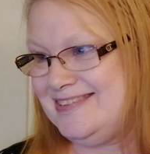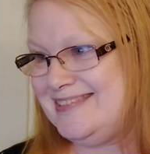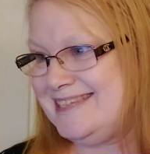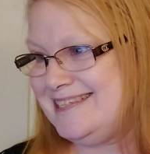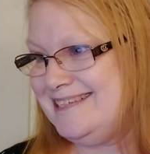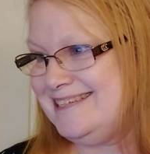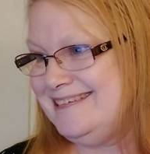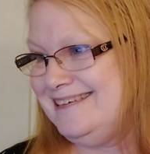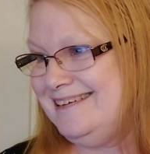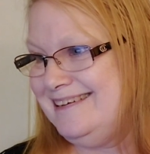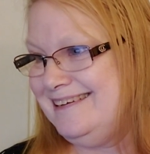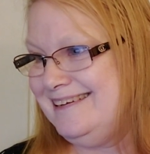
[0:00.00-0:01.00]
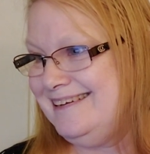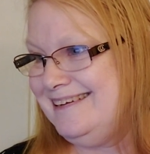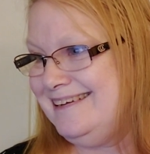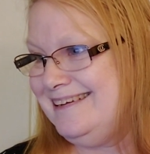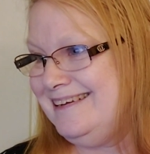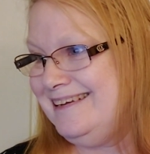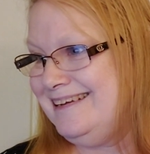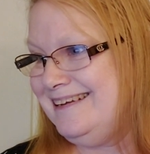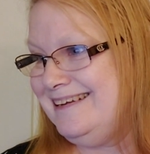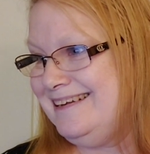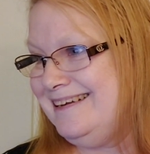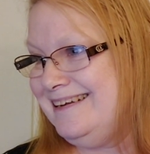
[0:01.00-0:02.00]

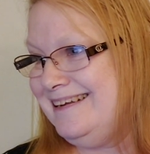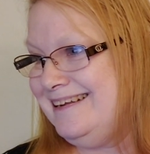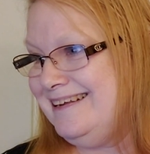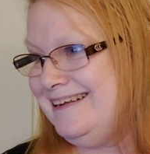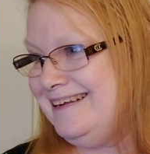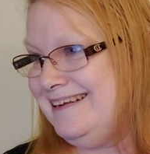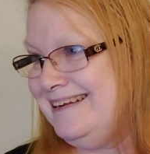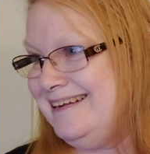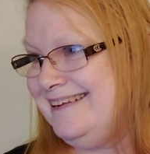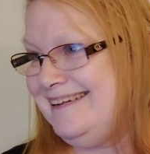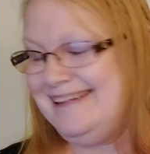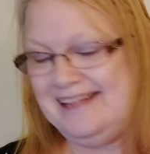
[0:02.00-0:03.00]
(no one is talking)